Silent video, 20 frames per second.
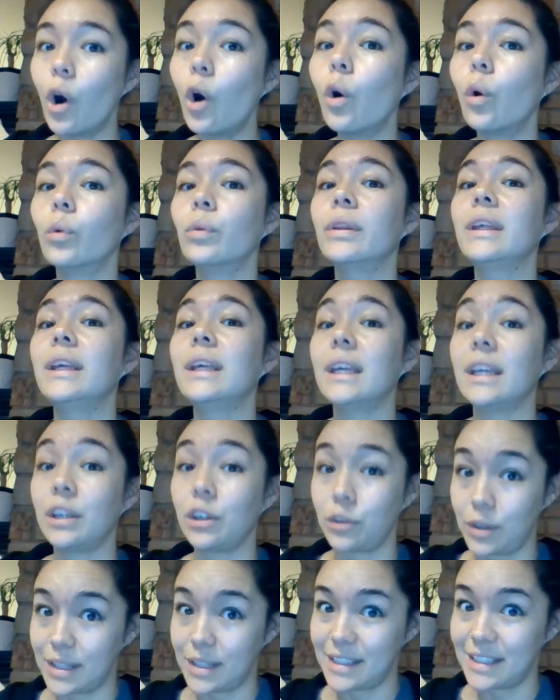only
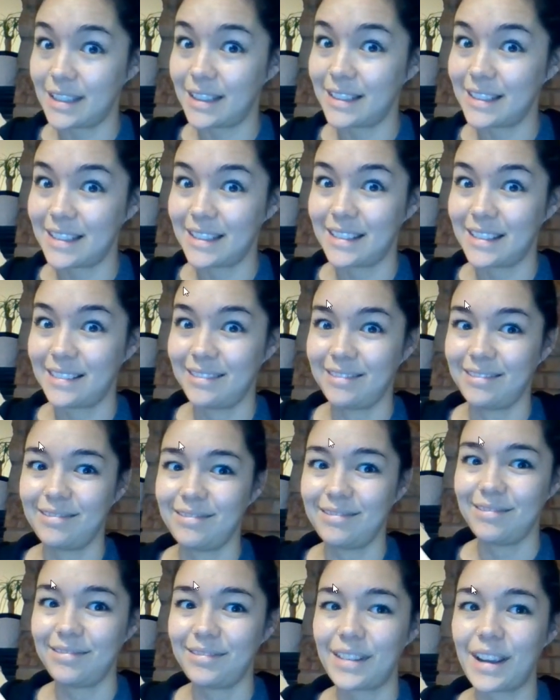increase it.
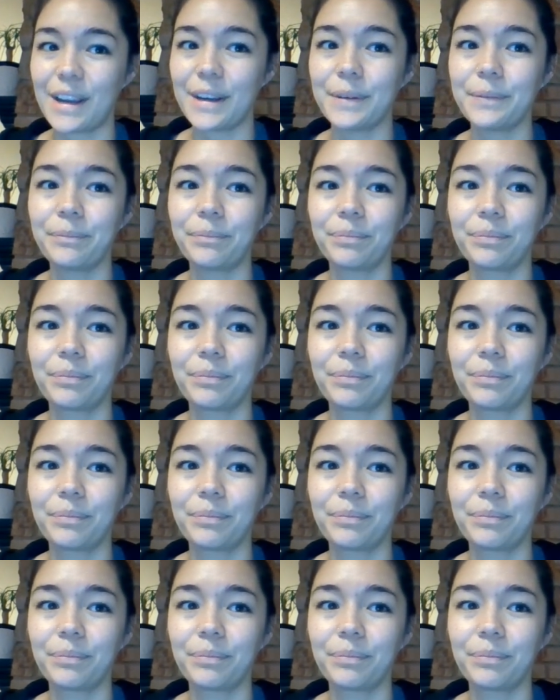Okay.